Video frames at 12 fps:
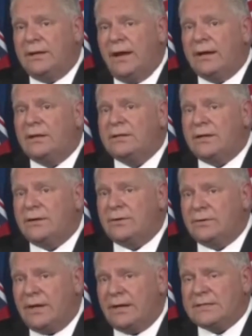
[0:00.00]
at
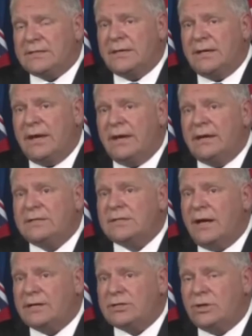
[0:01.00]
ontario.ca
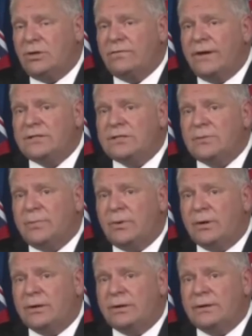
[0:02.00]
slash COVID support.